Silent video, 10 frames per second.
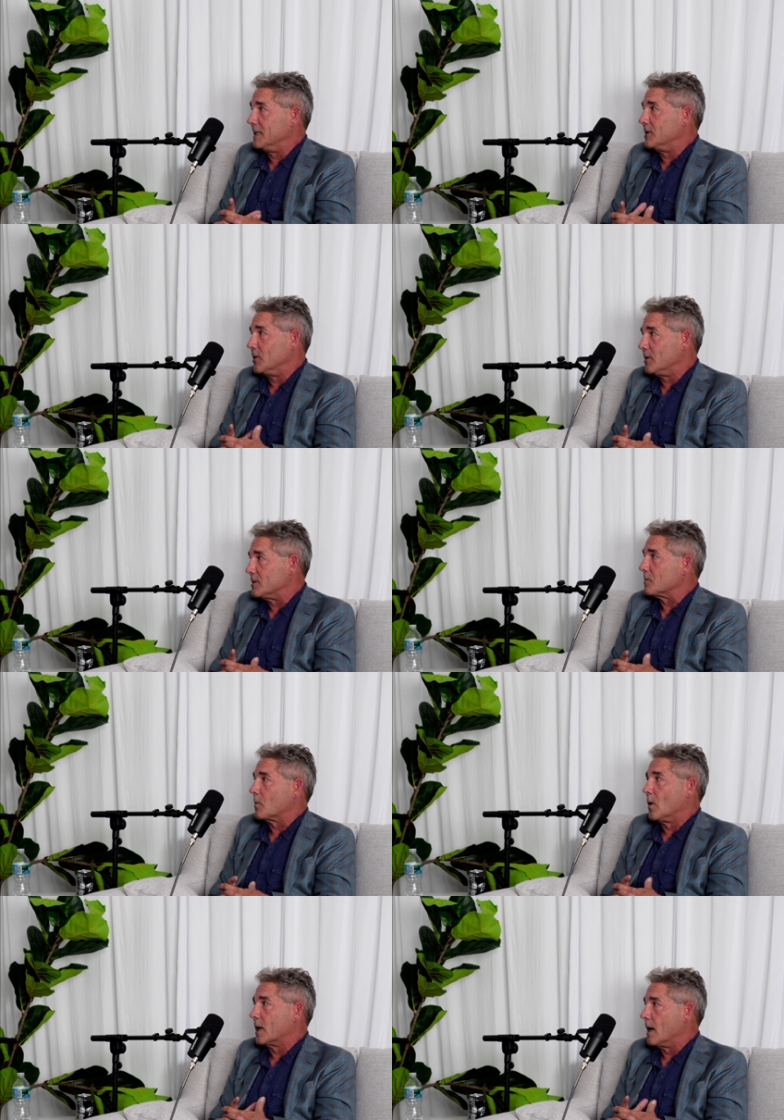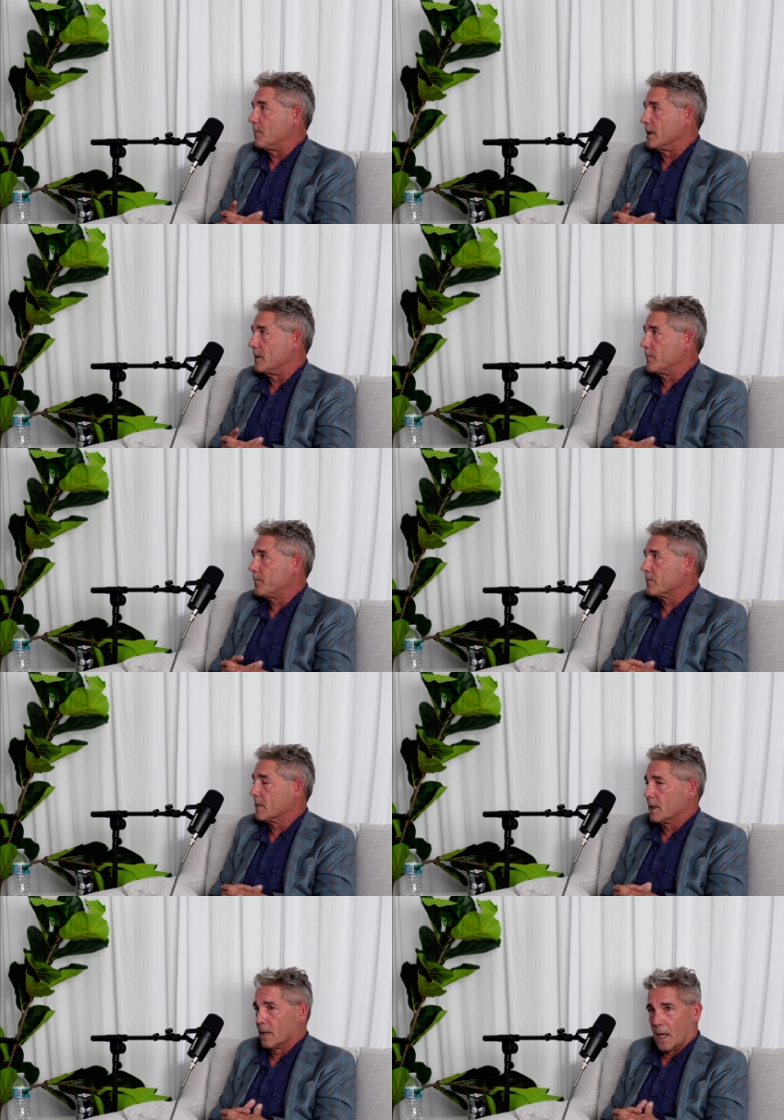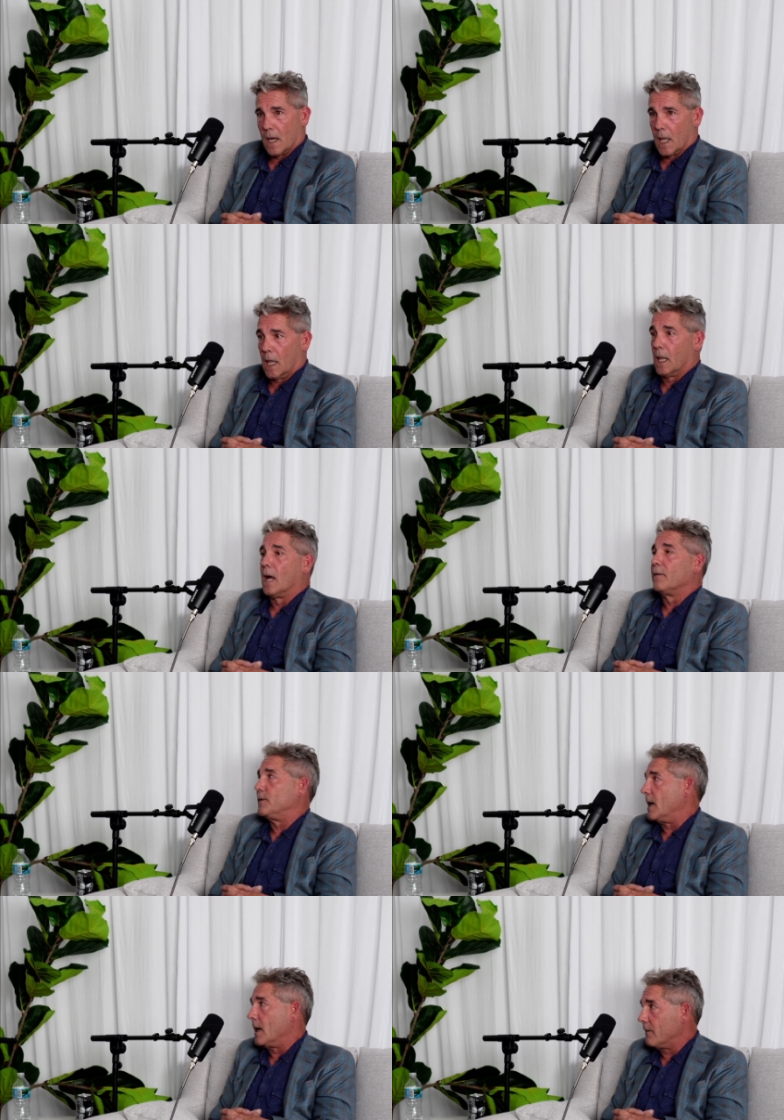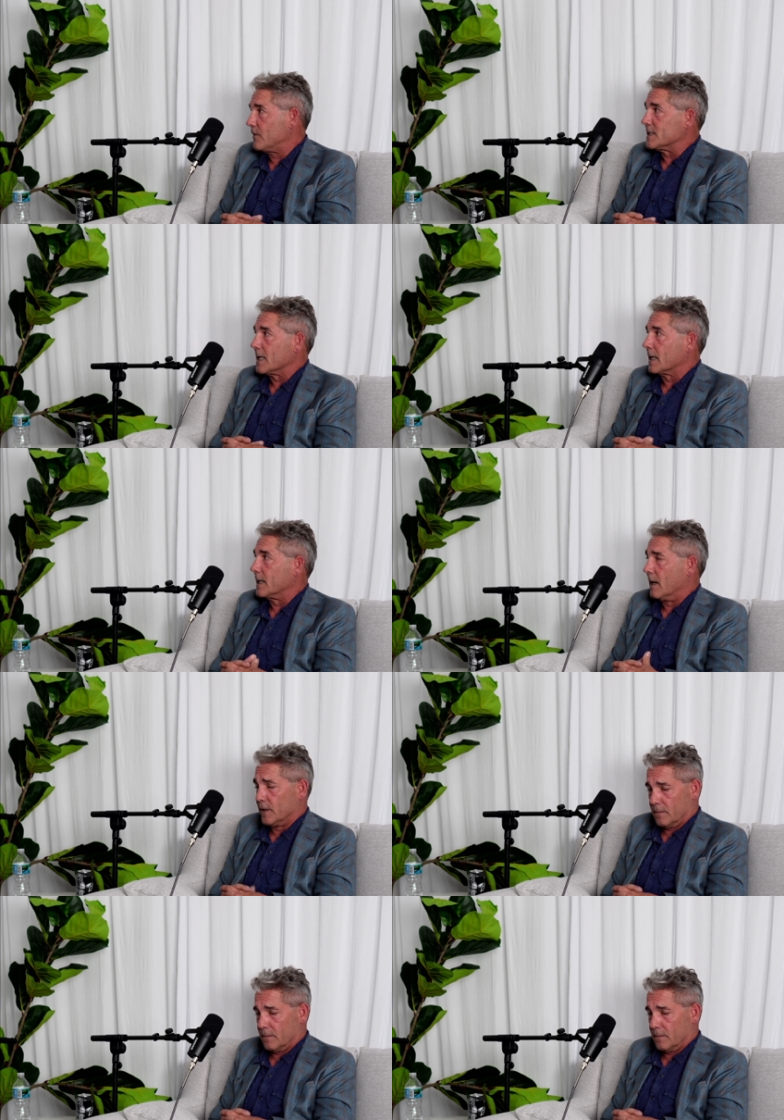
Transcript: years with one company. Loved every second of it.